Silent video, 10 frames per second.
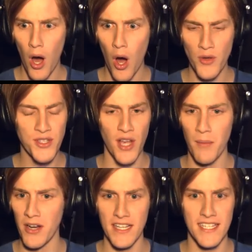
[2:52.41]
Oh,
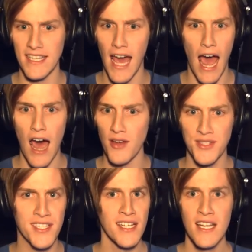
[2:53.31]
someone is in the
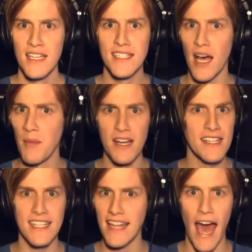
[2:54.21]
house. Someone
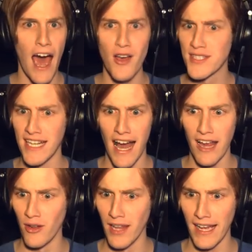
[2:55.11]
is in the house, and
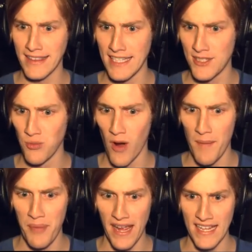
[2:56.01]
I don't like this
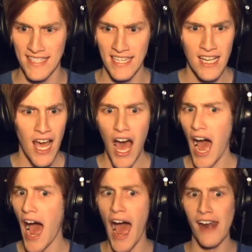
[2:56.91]
one bit.
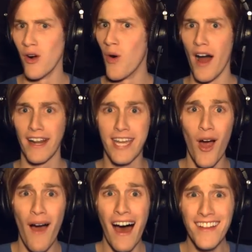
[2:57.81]
I don't want to
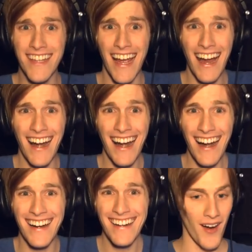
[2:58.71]
go out
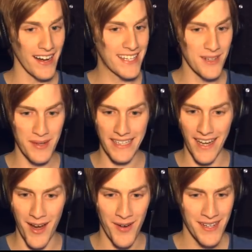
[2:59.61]
there. All right, here we
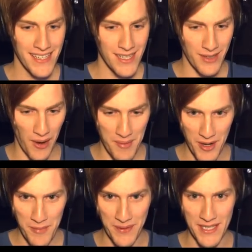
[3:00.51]
go. Here we go. I'm
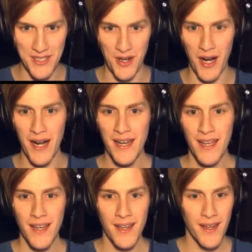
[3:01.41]
going to open the door.
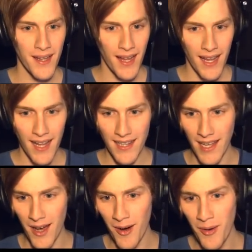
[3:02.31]

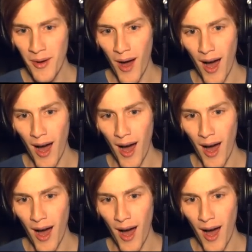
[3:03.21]
Hello?